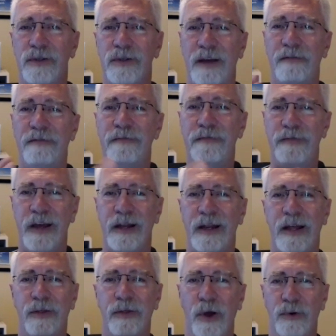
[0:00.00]
Do they fit
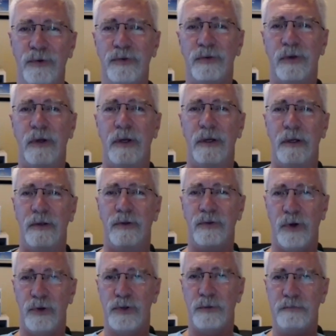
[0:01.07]
in those
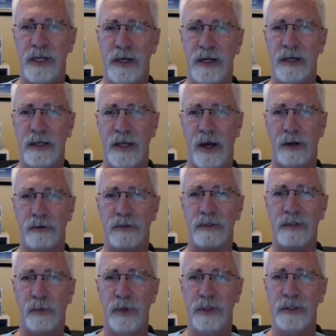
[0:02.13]
social media accounts
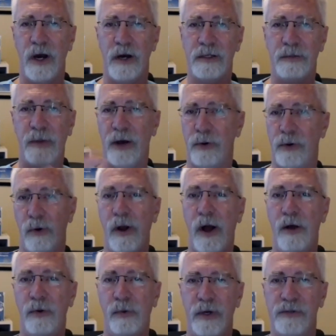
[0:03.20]
that we talked about or
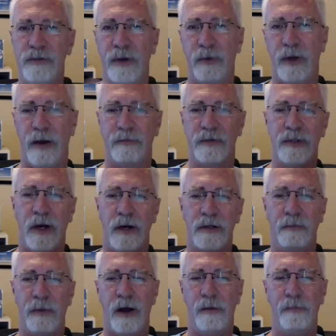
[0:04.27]
other ones that we haven't
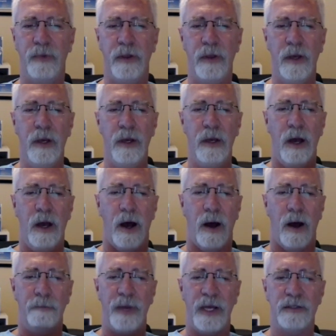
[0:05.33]
talked
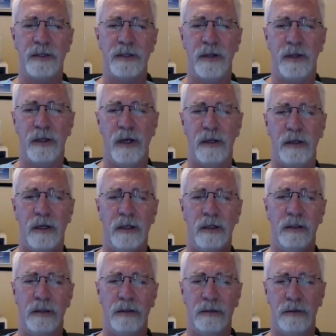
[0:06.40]
about? Based on the
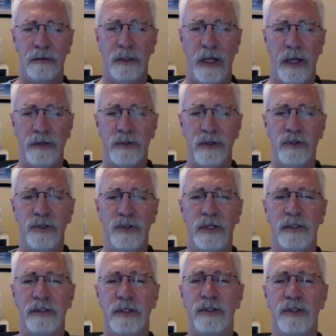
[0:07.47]
answers, you
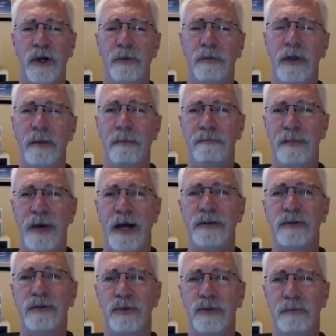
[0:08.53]
can determine the
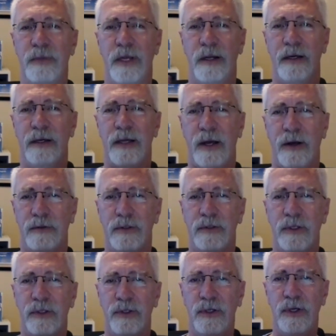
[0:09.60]
best social media account
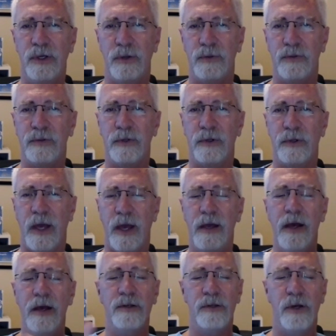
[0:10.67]
to use, okay?
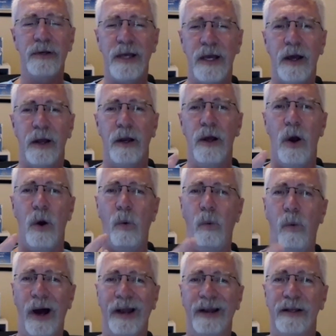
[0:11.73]
So again,
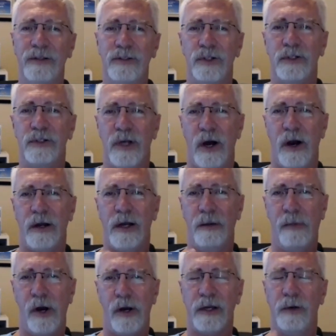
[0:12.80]
what is your
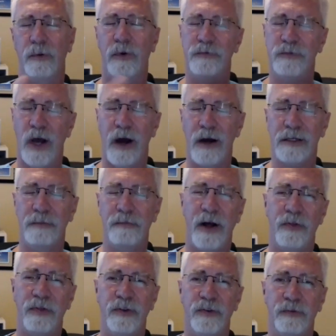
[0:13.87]
target market? We've talked
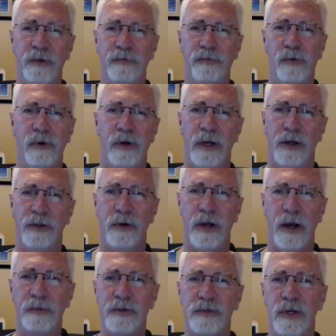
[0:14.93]
about this before in other
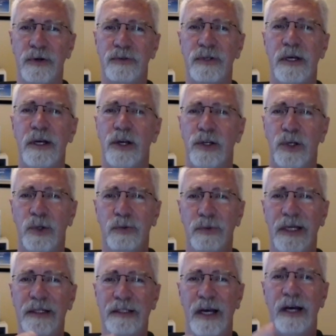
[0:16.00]
episodes. You
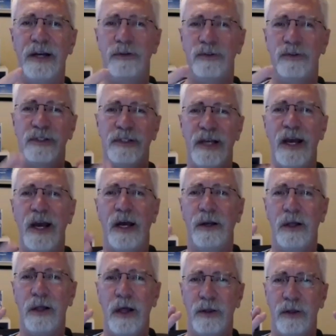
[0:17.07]
need to
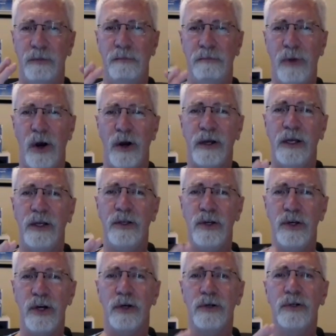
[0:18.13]
understand the market
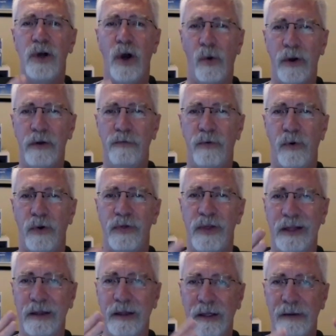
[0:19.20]
you're going for,
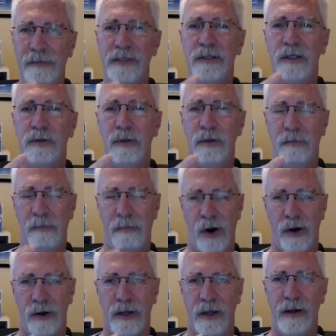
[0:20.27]
the limited
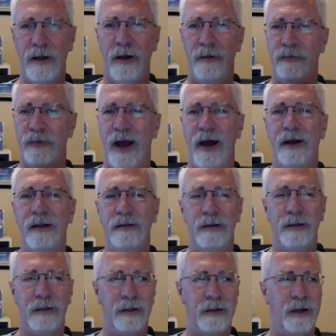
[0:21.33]
market, not,
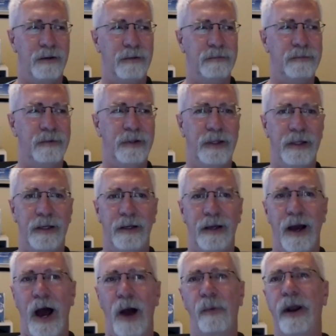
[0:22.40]

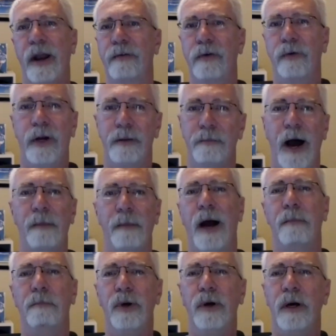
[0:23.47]
I want everyone to buy
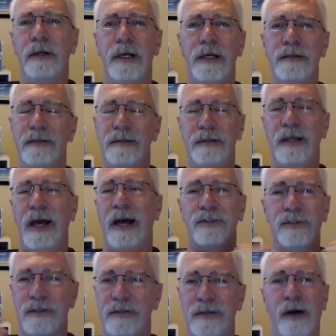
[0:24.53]
my book, because
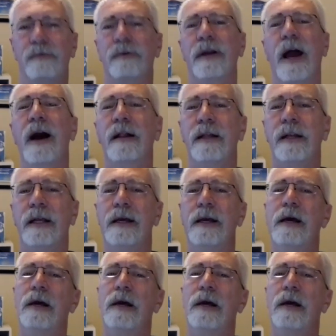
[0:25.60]
that's just not reality.